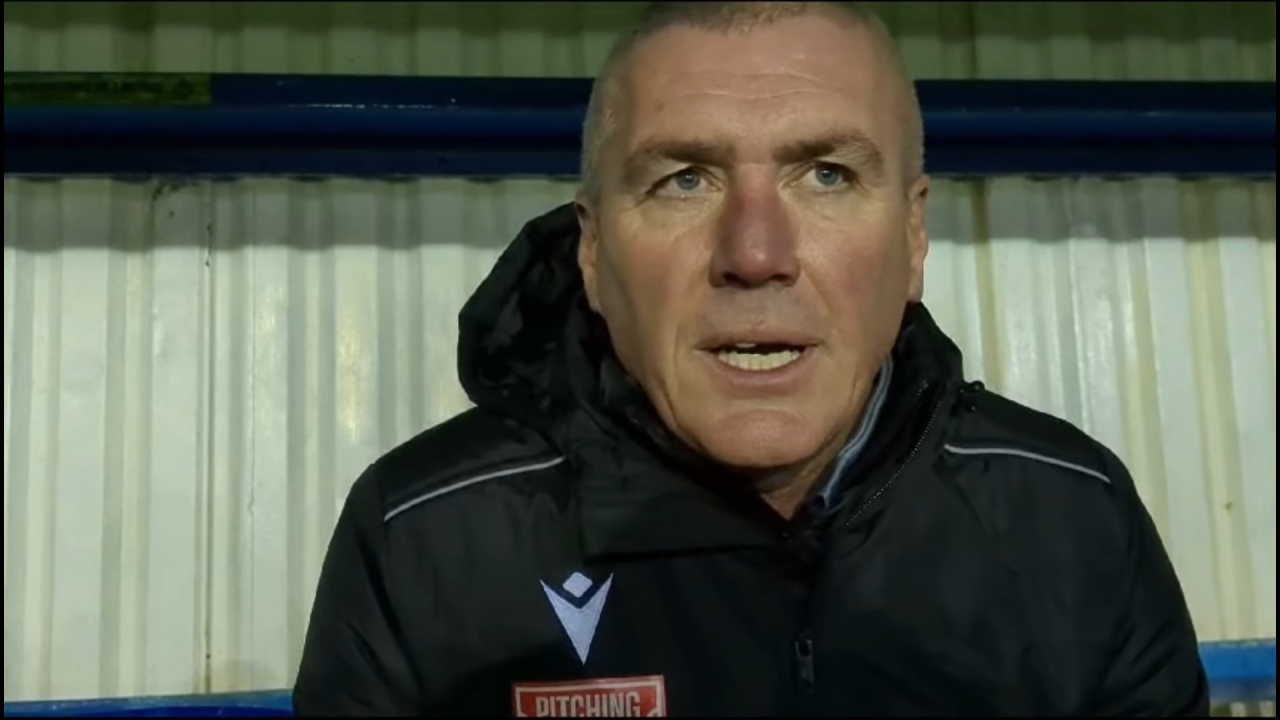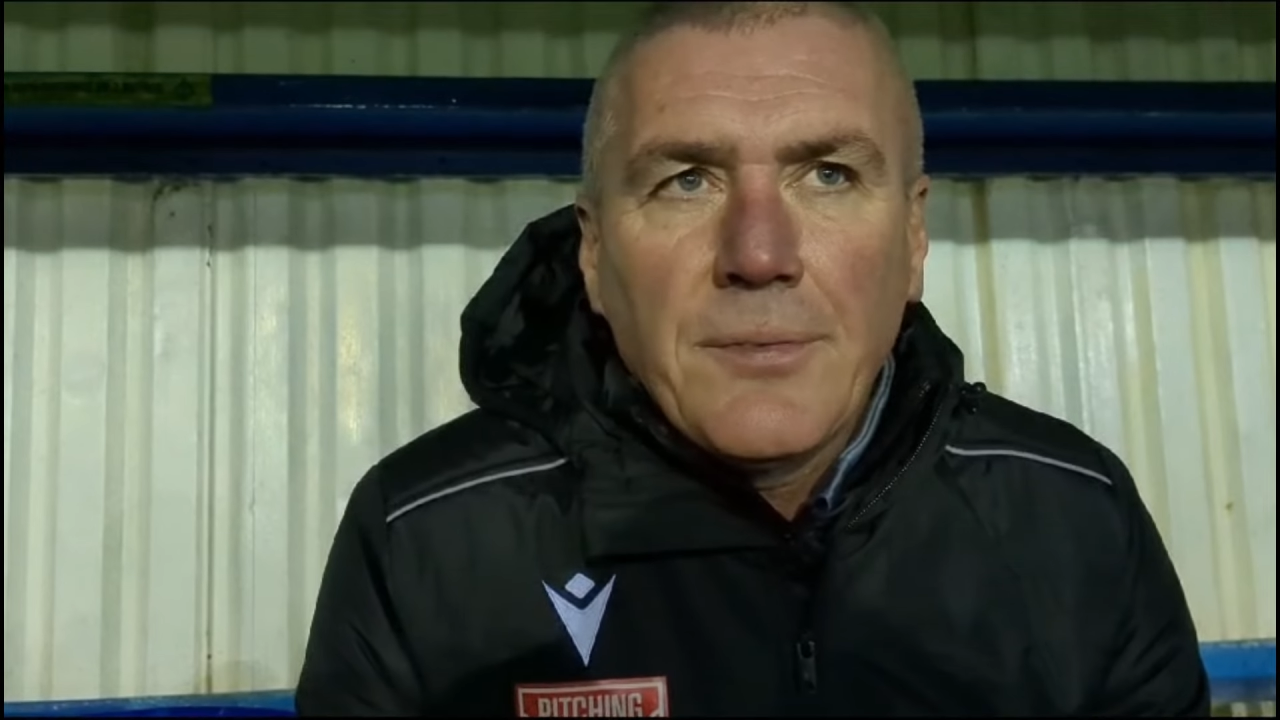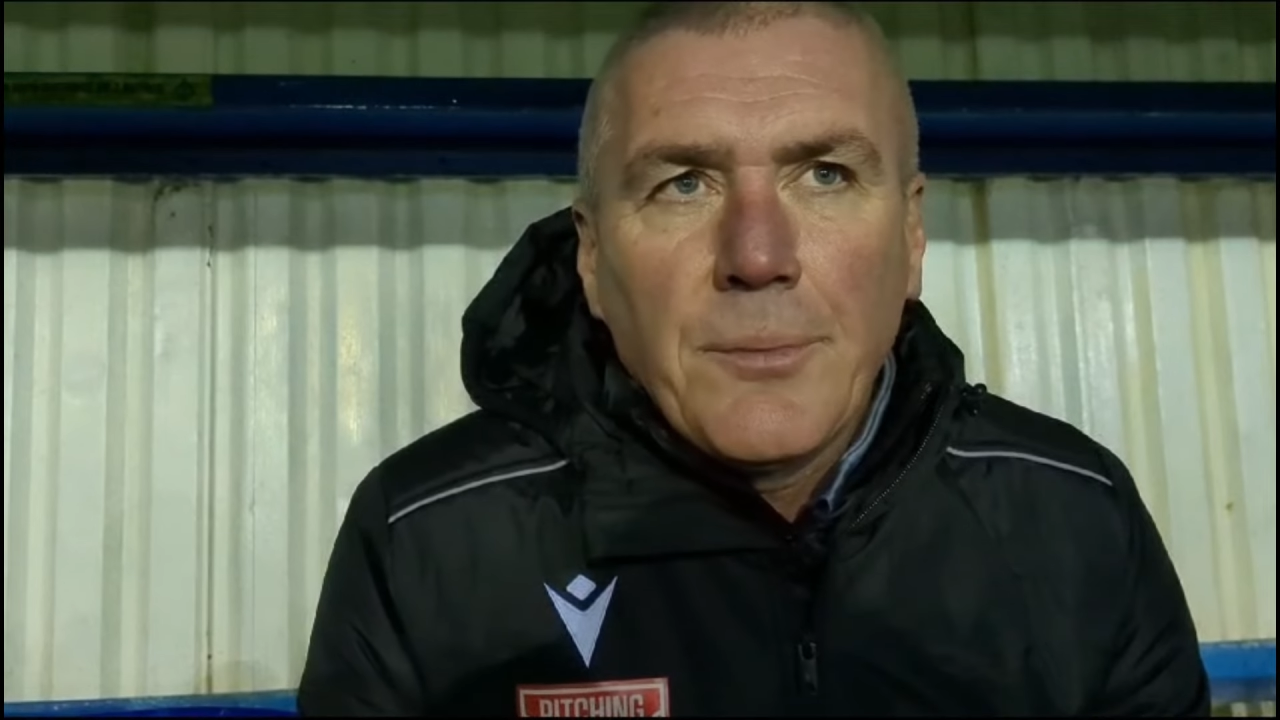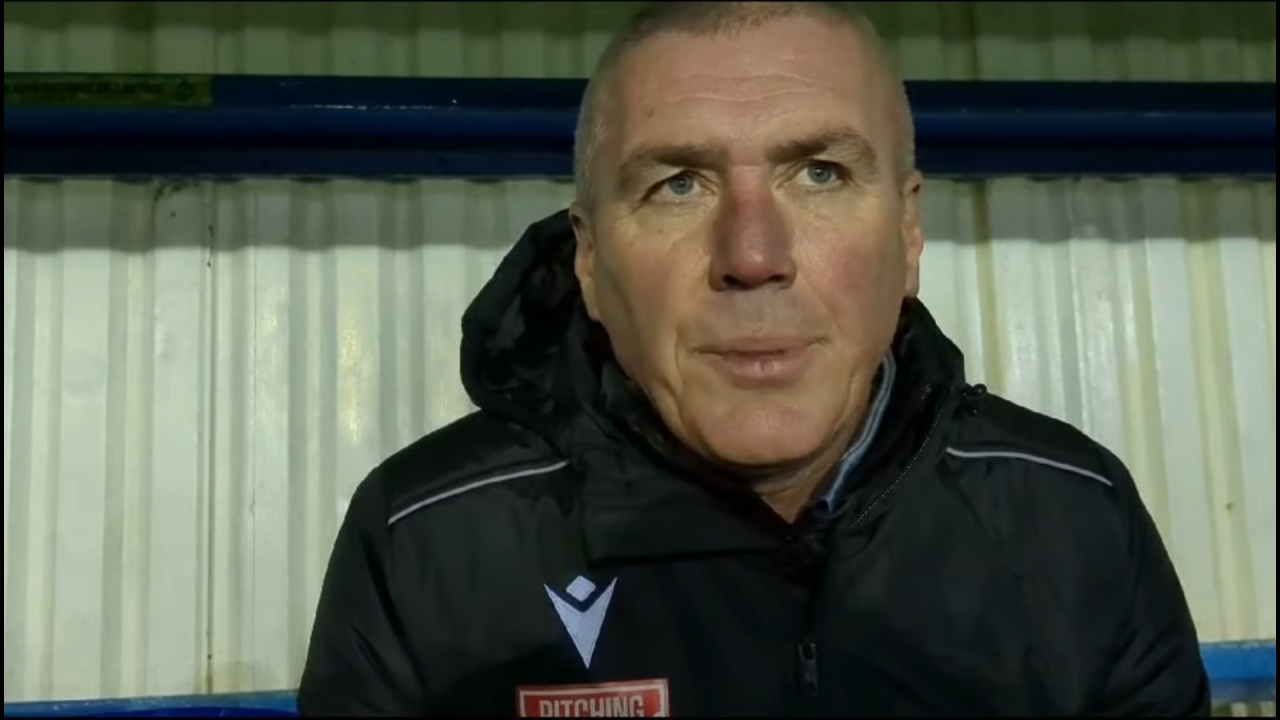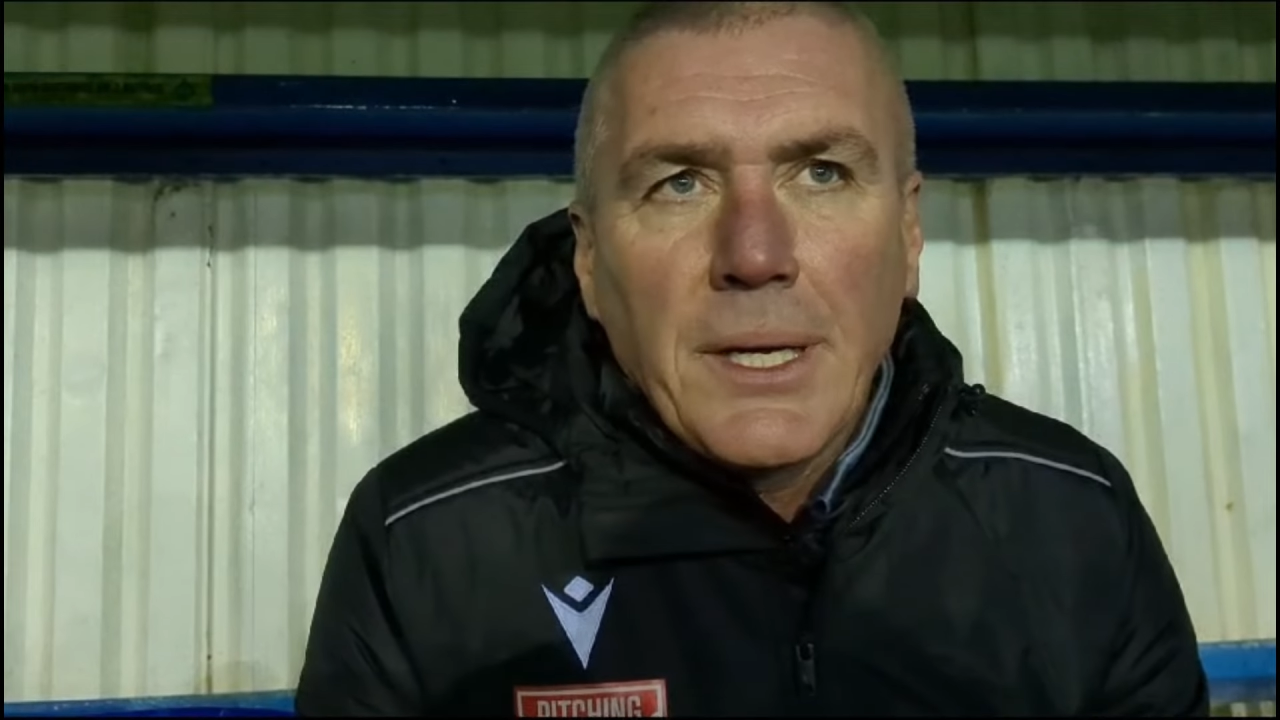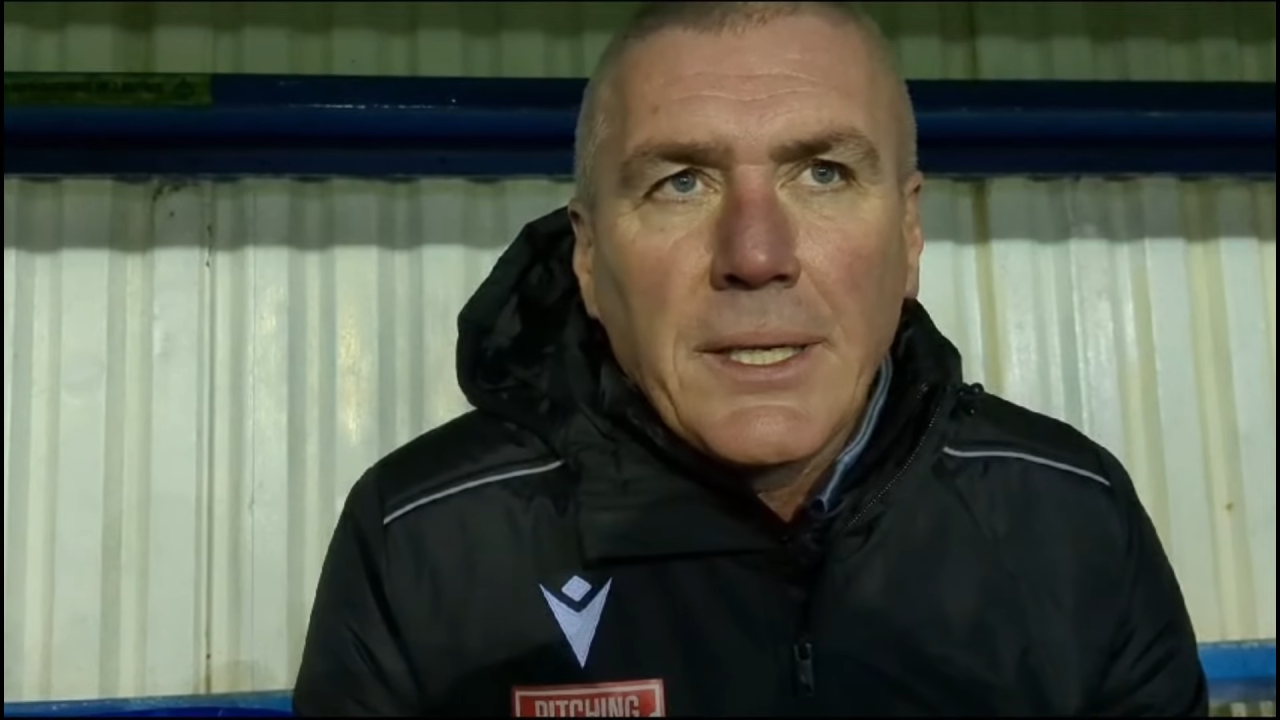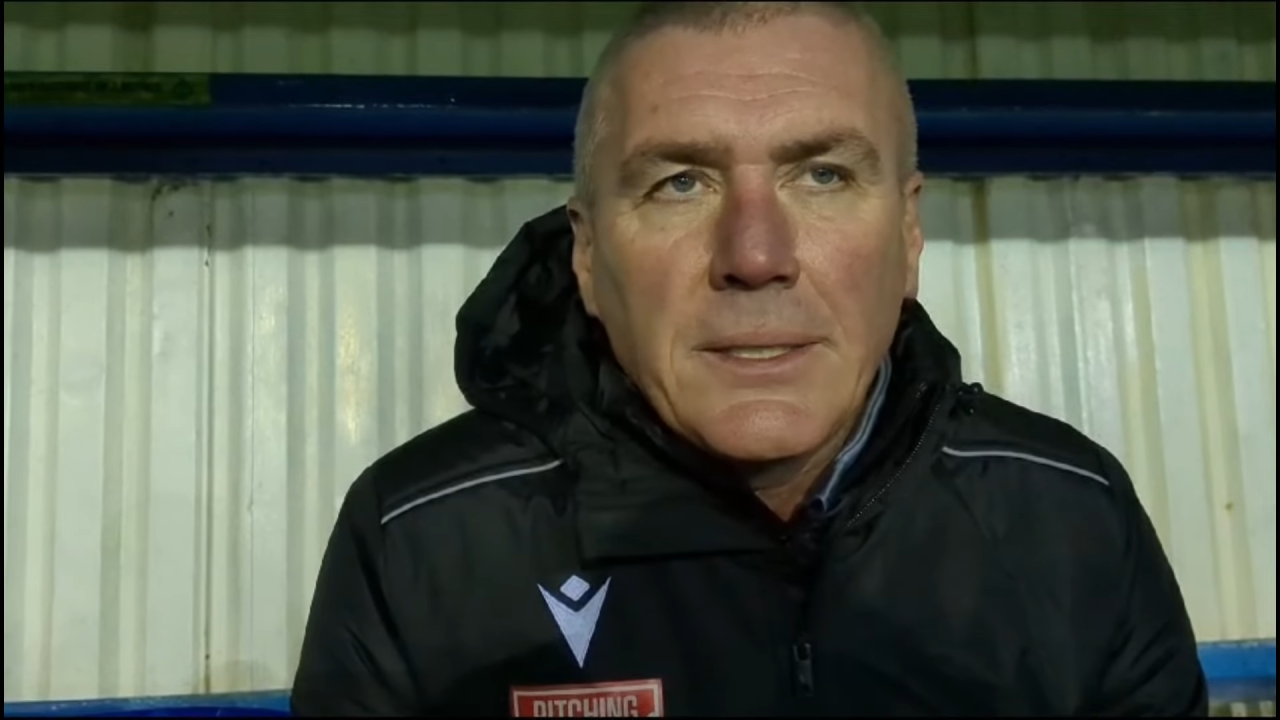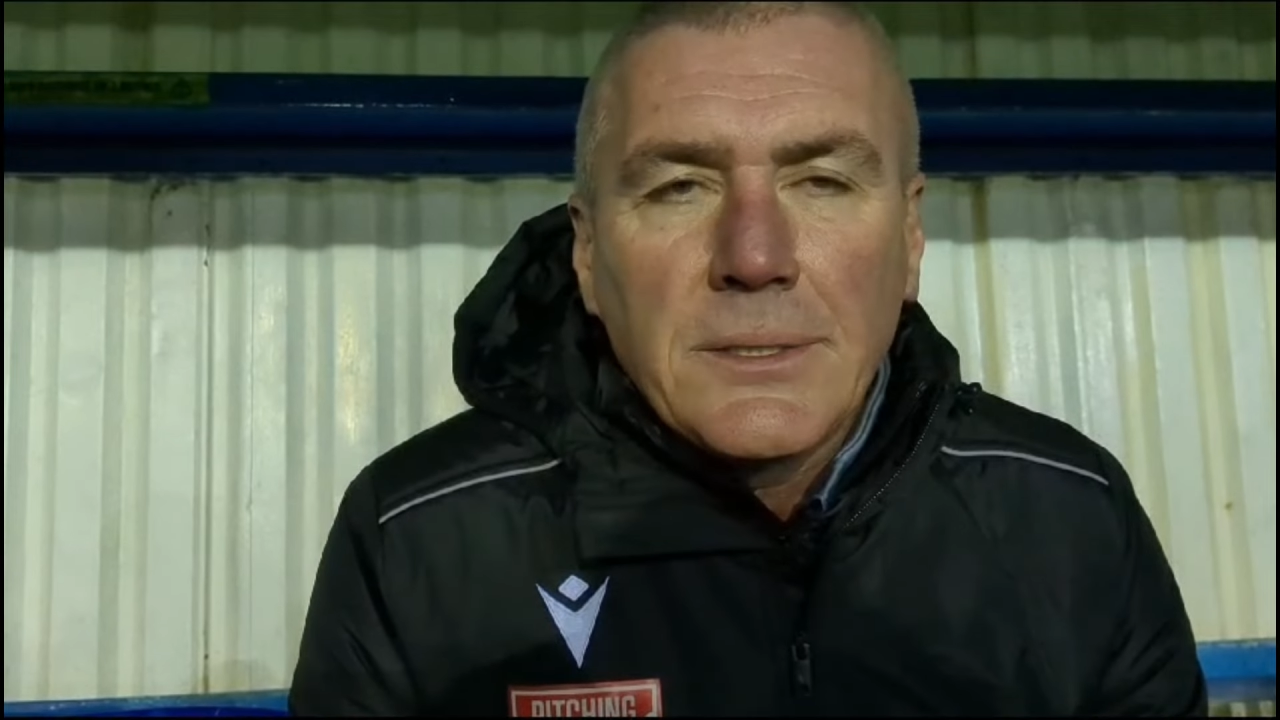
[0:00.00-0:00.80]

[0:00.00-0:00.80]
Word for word: half and bang,